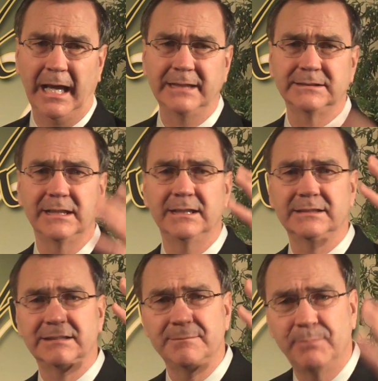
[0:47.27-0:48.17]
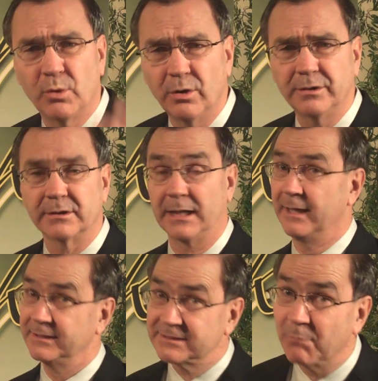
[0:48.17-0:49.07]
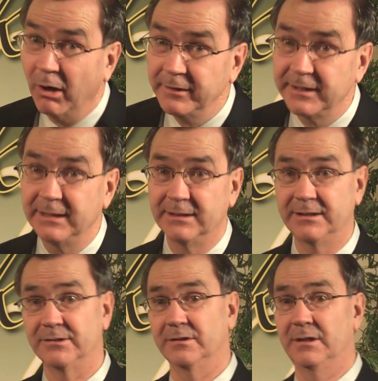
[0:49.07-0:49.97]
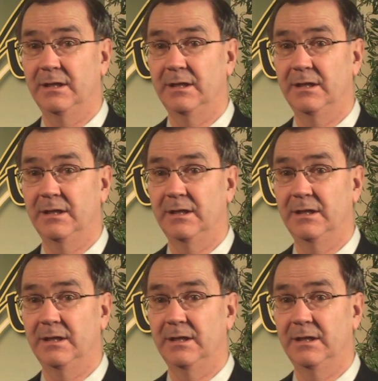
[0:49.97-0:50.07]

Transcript: Asking is an important and a smart thing to do.